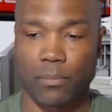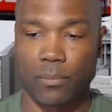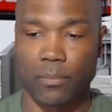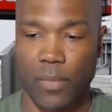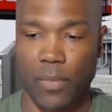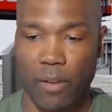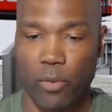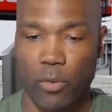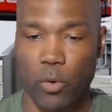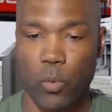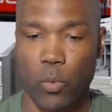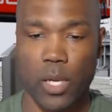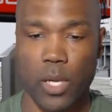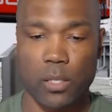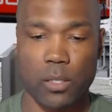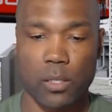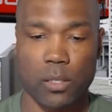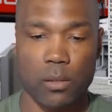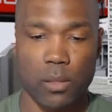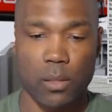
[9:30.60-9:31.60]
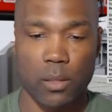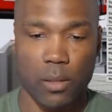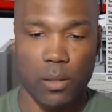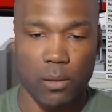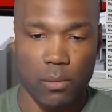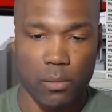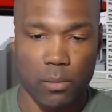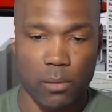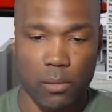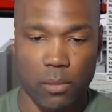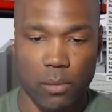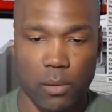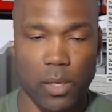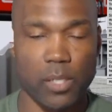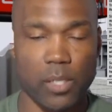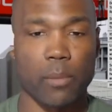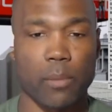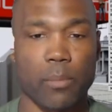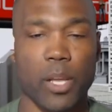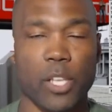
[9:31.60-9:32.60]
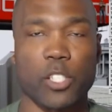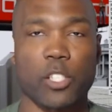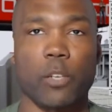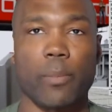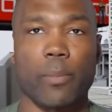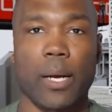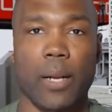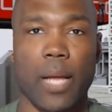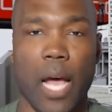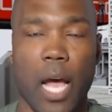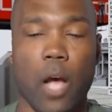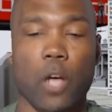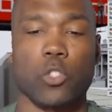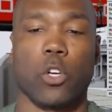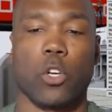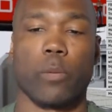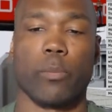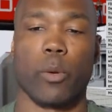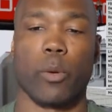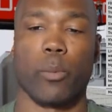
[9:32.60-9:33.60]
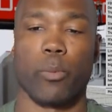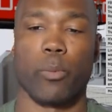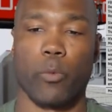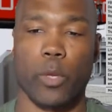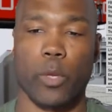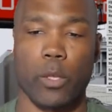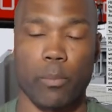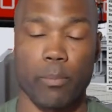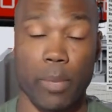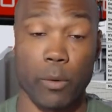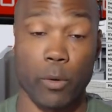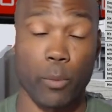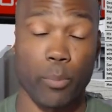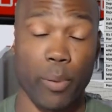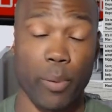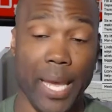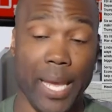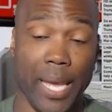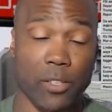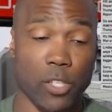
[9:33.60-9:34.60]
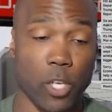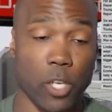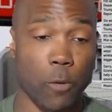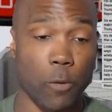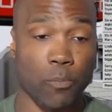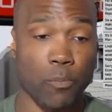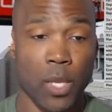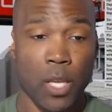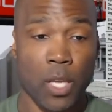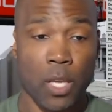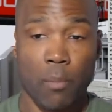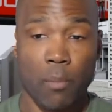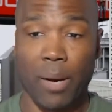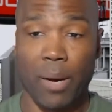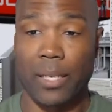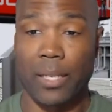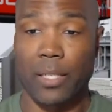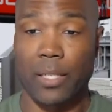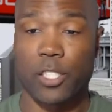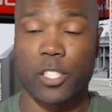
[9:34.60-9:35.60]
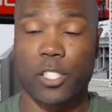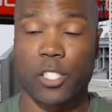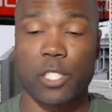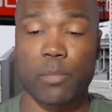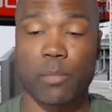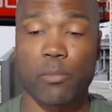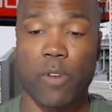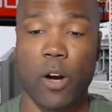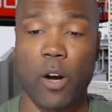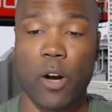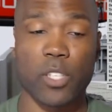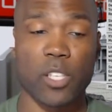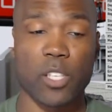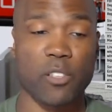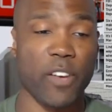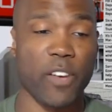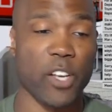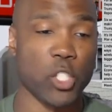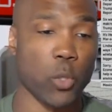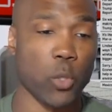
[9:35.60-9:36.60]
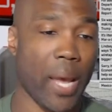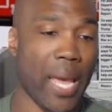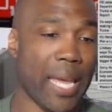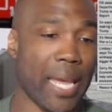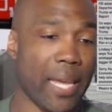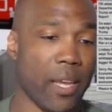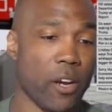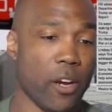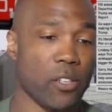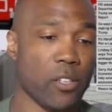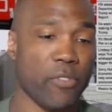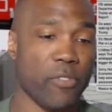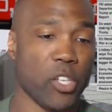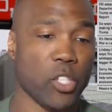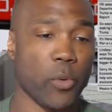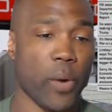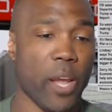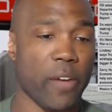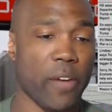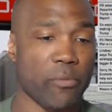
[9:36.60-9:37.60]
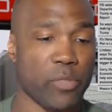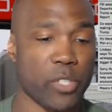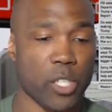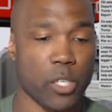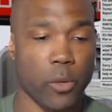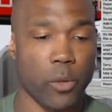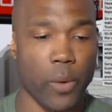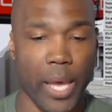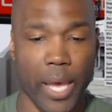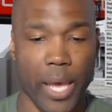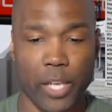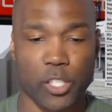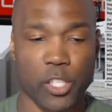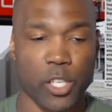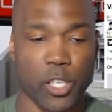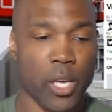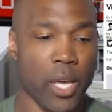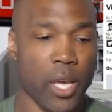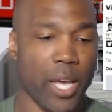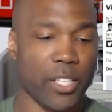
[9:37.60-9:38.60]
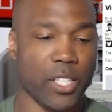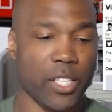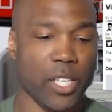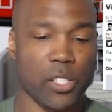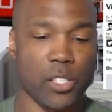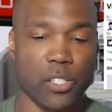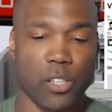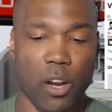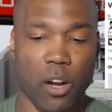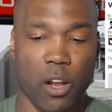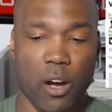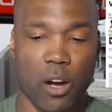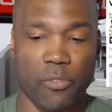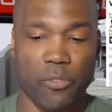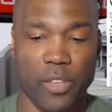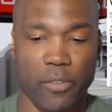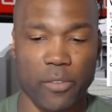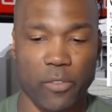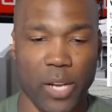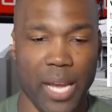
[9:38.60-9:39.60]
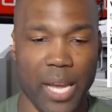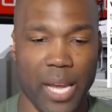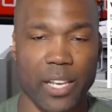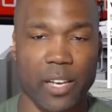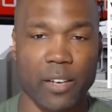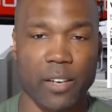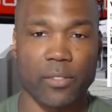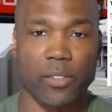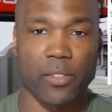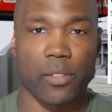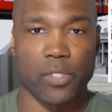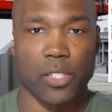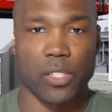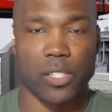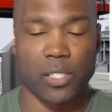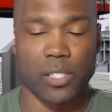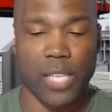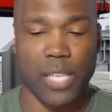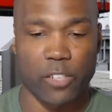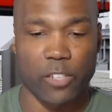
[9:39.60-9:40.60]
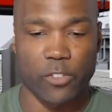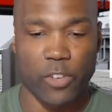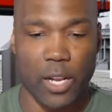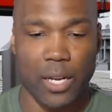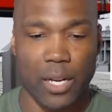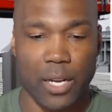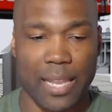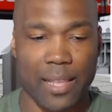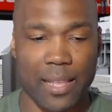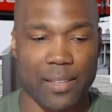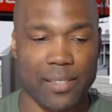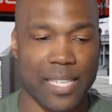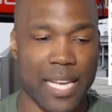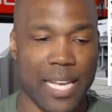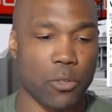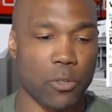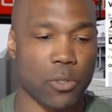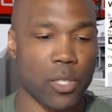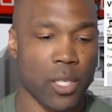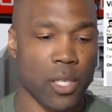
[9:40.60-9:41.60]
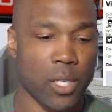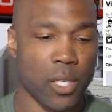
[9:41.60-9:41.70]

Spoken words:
Never once is it mentioned about how it's going to be repaid. So, but this, just to move on to this visual aid. Here's a visual aid from Zero Hedge. And just to start off, give you an idea of just kind of trying to lay this out.